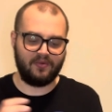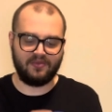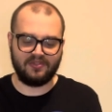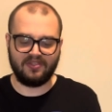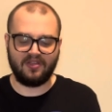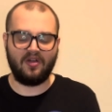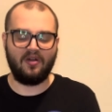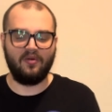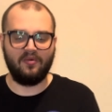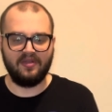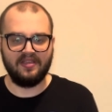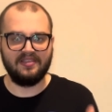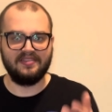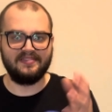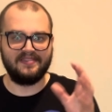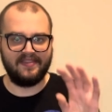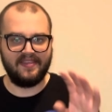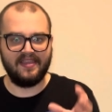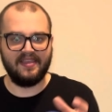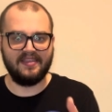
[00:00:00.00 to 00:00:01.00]
was
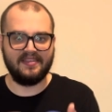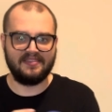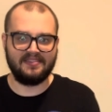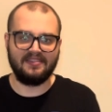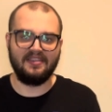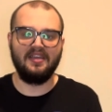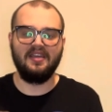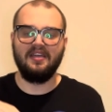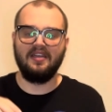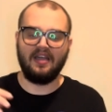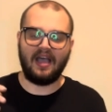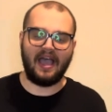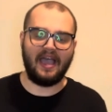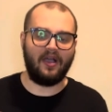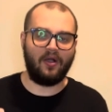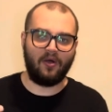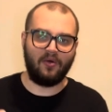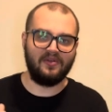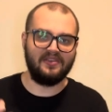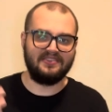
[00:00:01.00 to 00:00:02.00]
always this. I
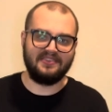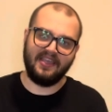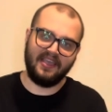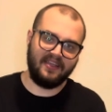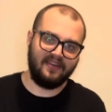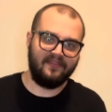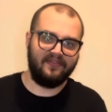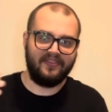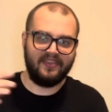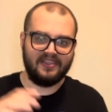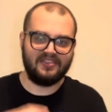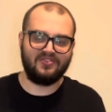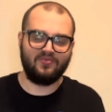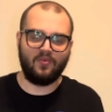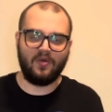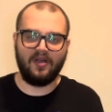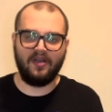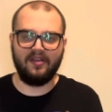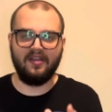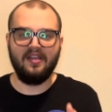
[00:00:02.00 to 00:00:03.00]
always hated this
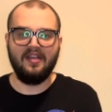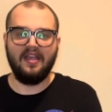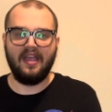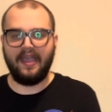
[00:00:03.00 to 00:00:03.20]
one,